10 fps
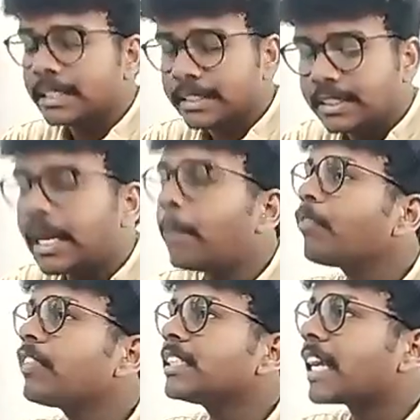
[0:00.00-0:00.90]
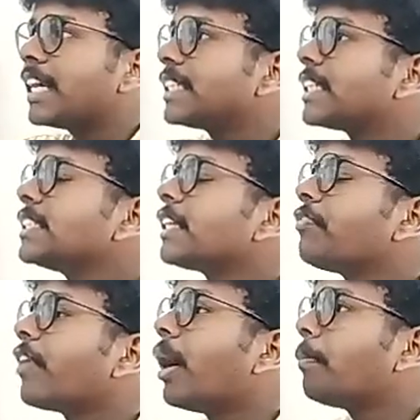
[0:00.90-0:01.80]
Some of these conditions, if
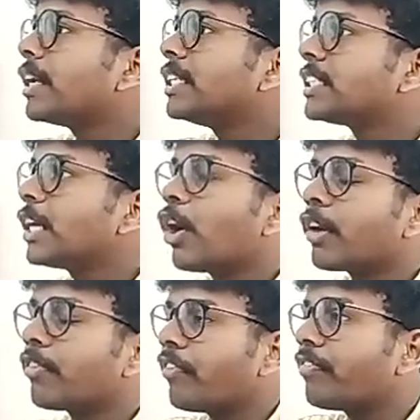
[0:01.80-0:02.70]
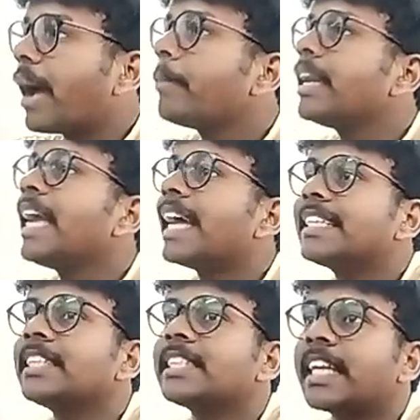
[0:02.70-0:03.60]
a person or if a family
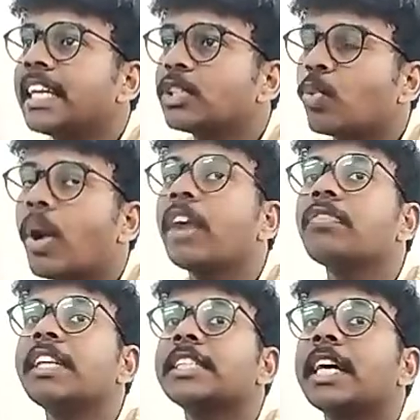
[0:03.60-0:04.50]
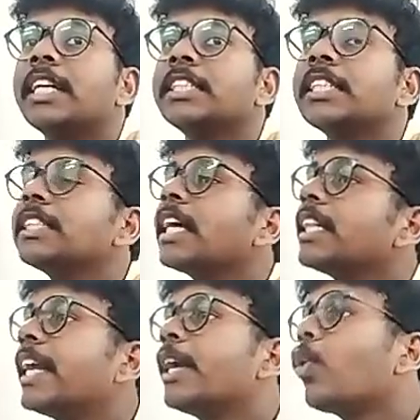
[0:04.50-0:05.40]
attains at least one of these conditions,
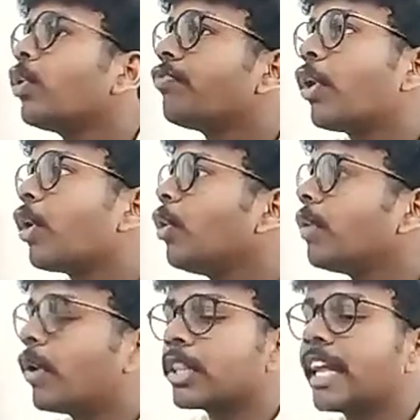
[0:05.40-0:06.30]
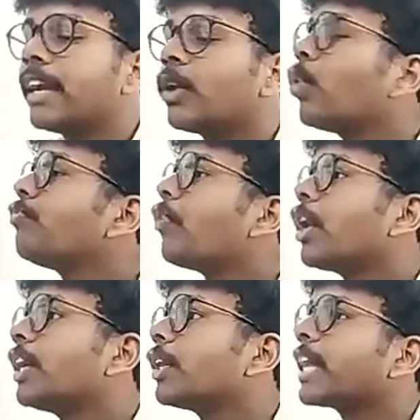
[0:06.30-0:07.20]
they don't follow or they don't fall
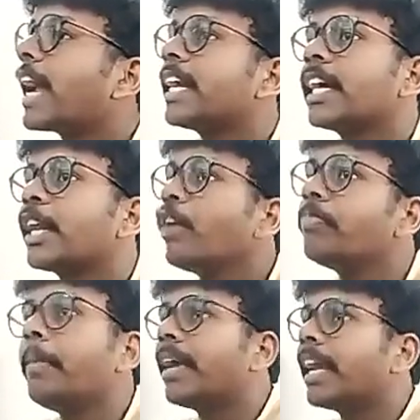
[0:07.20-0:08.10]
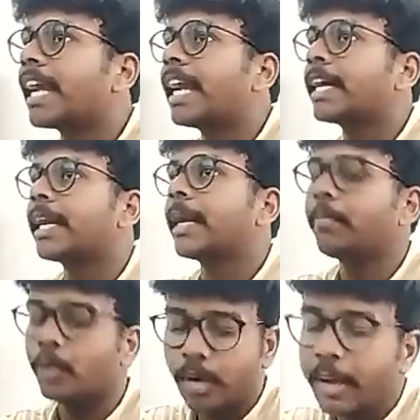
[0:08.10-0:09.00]
into the category of BPL category.
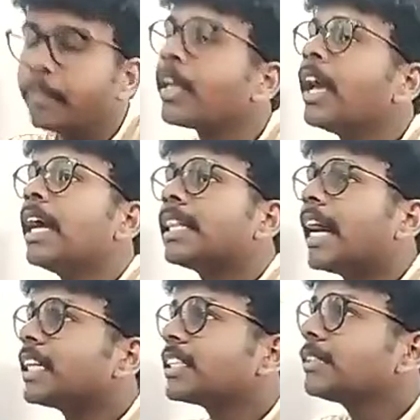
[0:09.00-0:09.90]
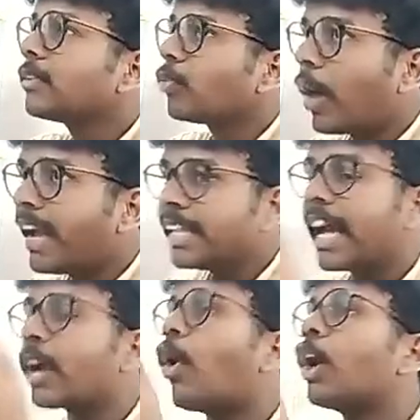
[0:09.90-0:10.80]
Okay. That is why they
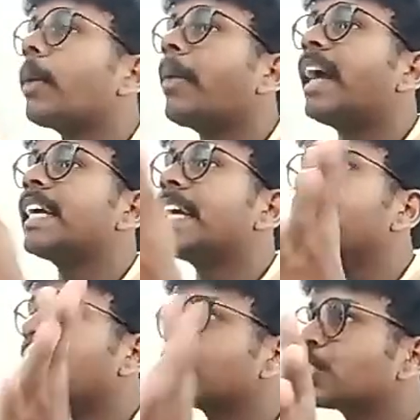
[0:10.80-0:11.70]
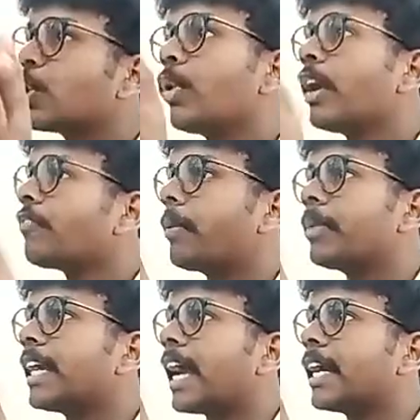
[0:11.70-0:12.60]
are automatically excluded from
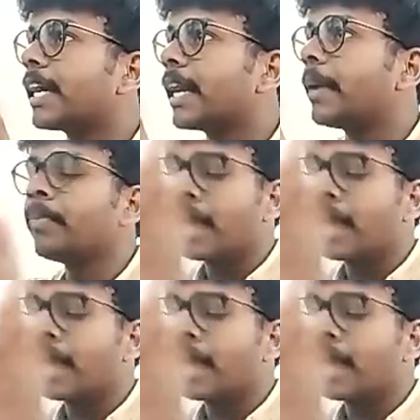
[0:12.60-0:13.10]
that category.